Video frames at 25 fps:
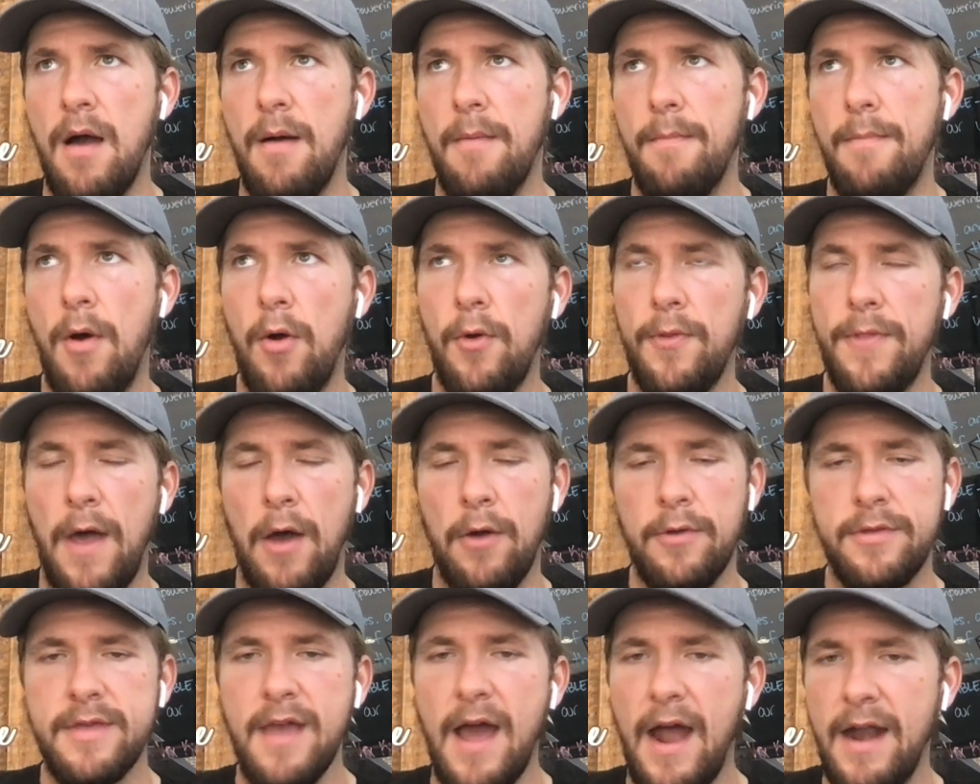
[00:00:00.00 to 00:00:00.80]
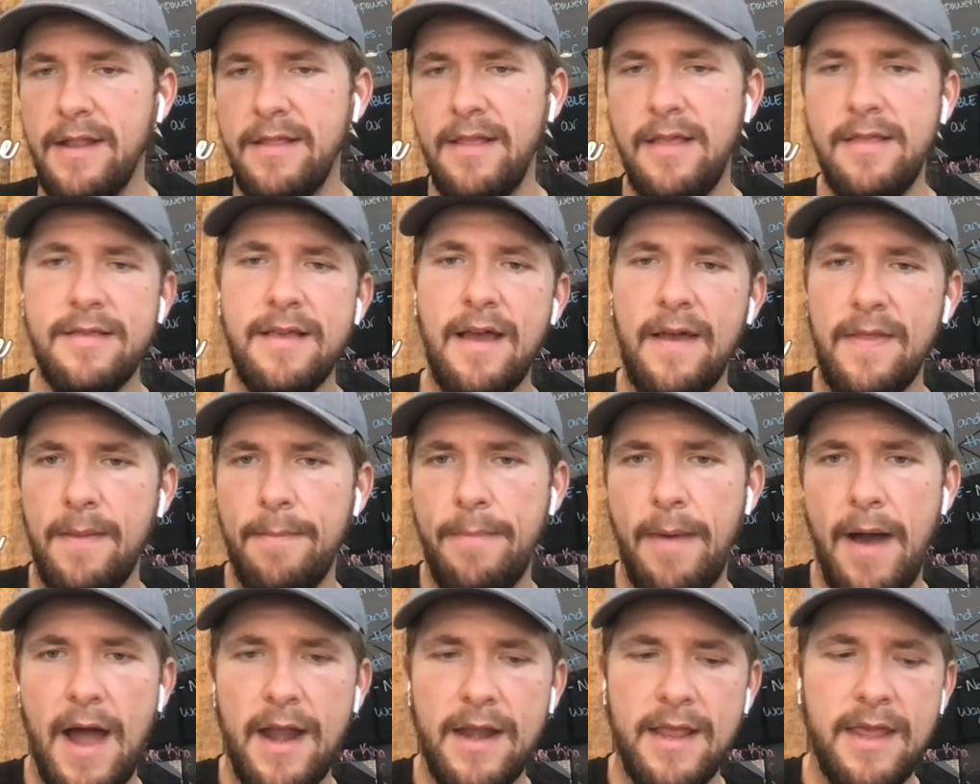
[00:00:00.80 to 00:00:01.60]
both outside and inside the
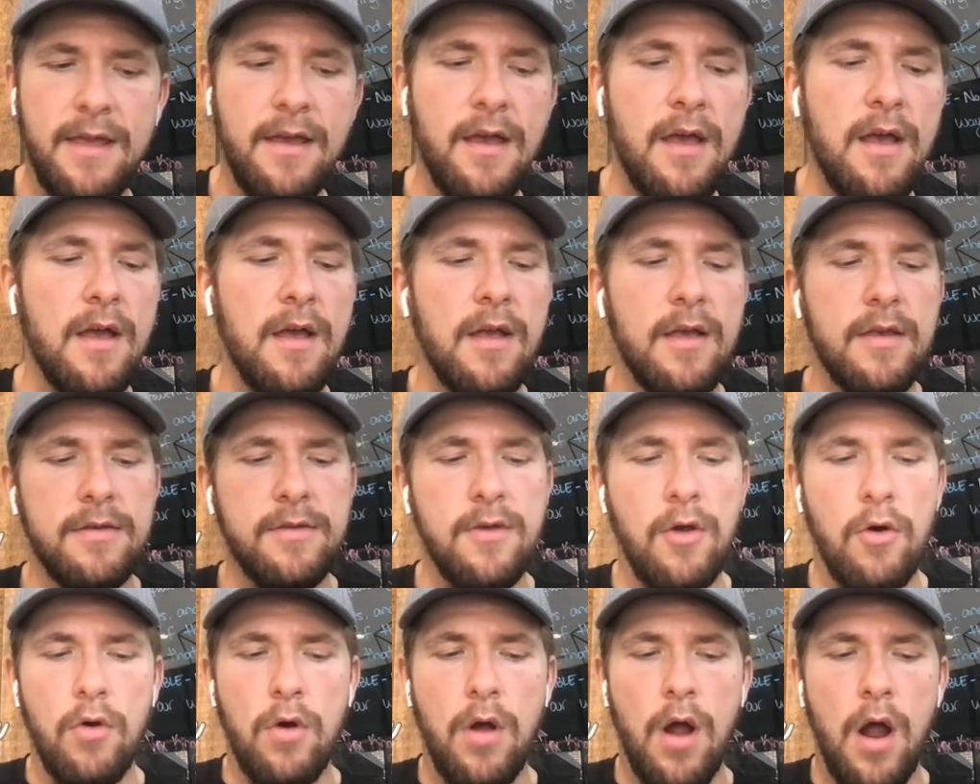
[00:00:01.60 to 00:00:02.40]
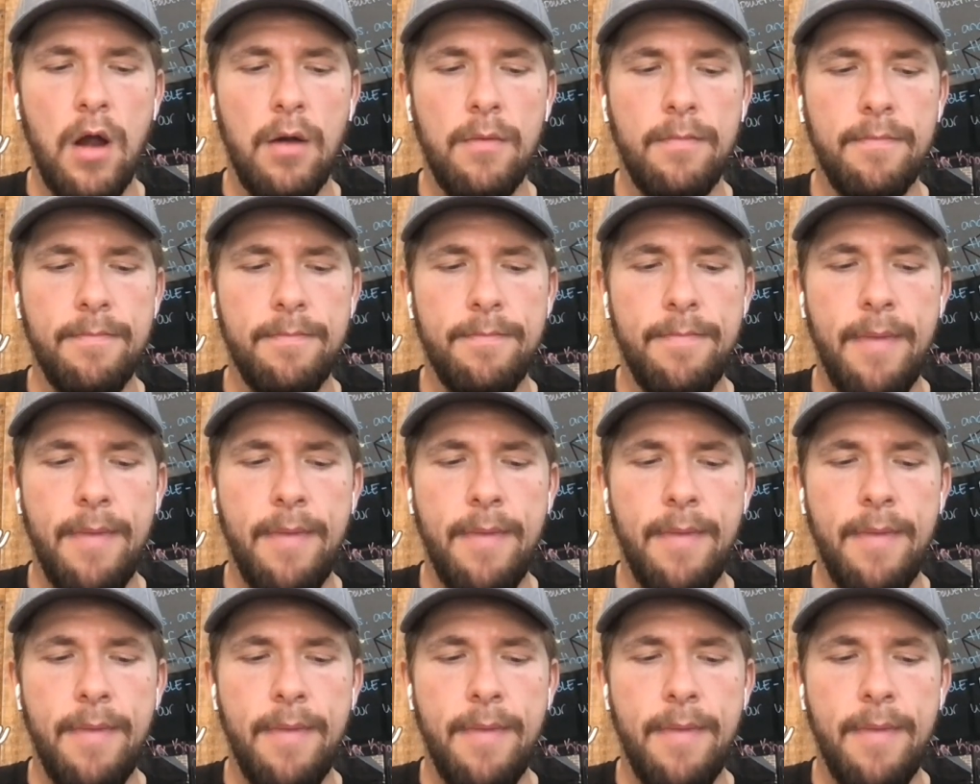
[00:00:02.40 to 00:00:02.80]
body. So our